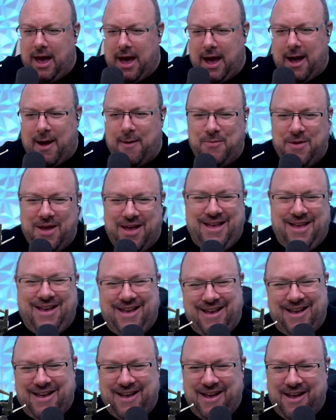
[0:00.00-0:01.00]
a
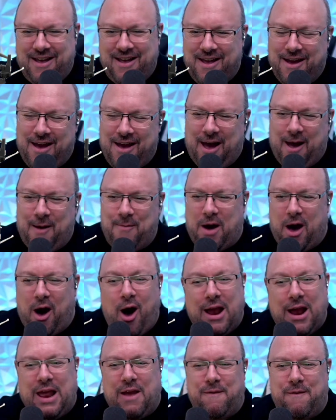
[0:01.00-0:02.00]

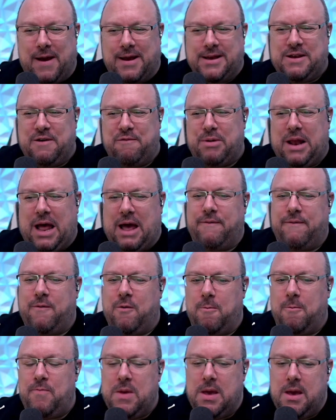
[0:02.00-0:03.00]
highly effective
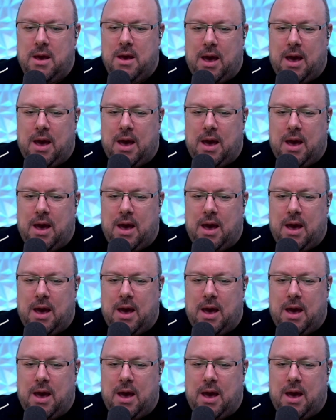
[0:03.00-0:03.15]
platform,